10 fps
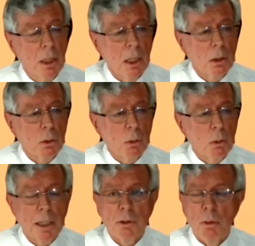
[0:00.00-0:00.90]
quite
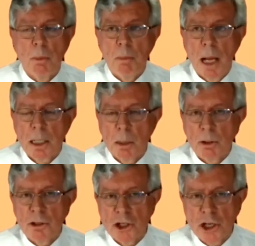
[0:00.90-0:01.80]
a
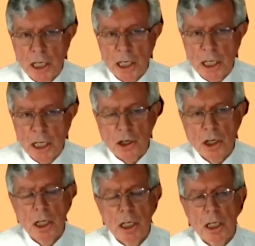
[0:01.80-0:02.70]
remarkable change
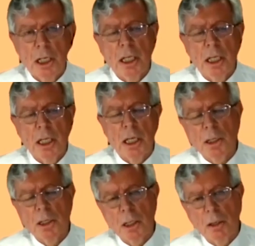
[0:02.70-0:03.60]
in the
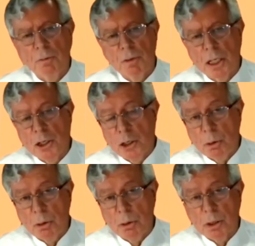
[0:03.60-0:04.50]
quality of the
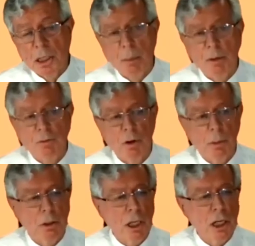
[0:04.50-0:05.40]
students coming from
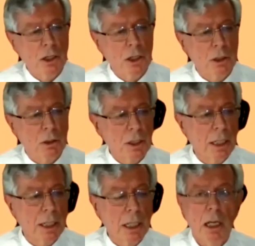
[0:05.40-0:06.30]
Indonesia to
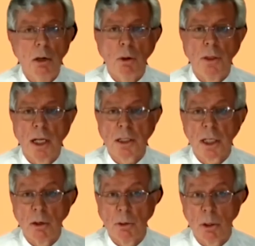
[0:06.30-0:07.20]
study with us
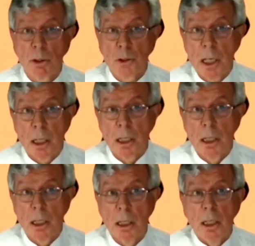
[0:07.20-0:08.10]
here in Australia.
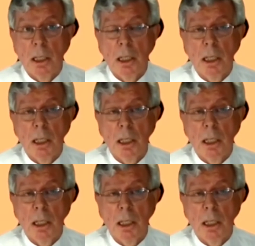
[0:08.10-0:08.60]
20,